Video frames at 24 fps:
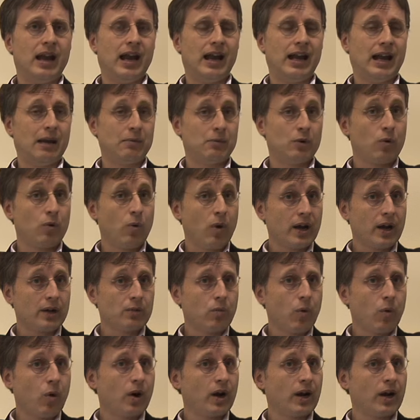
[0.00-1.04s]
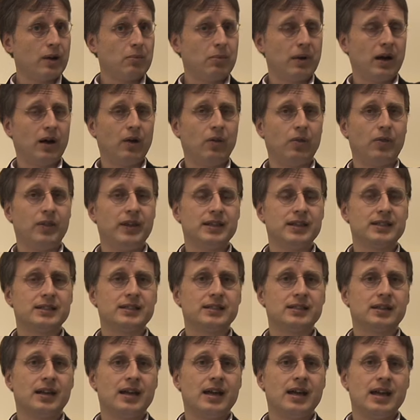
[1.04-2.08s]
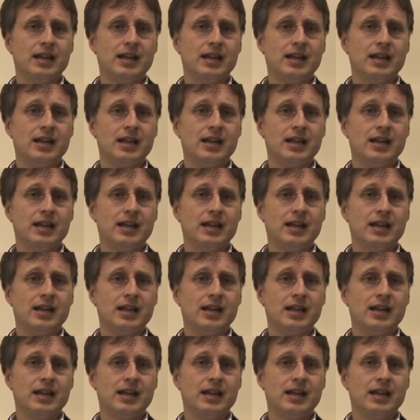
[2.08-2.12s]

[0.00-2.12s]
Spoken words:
And I'm quite worried about this,